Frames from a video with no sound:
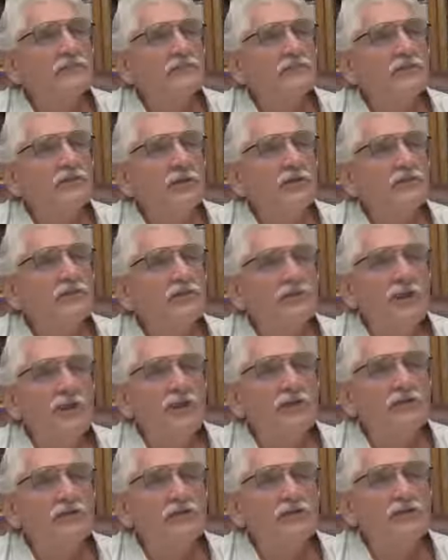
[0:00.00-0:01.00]
some
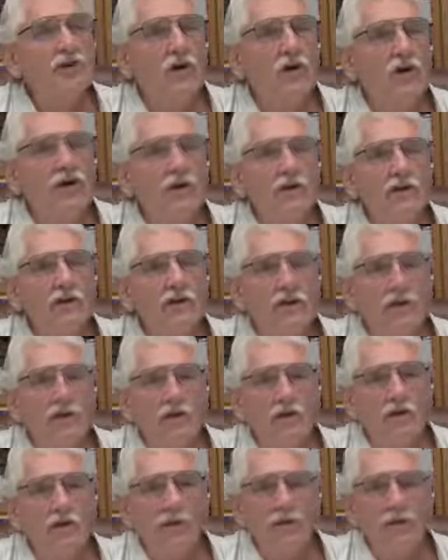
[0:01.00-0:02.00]
smells are so good they
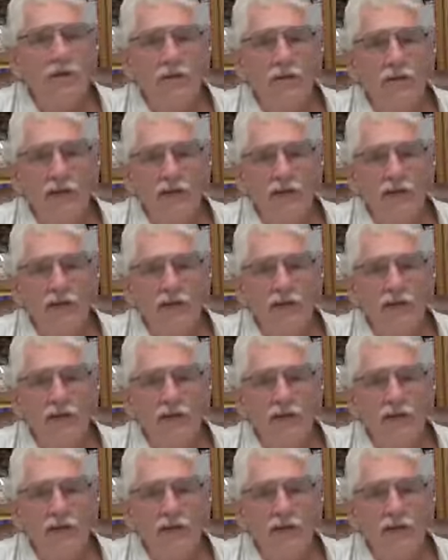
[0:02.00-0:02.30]
don't equal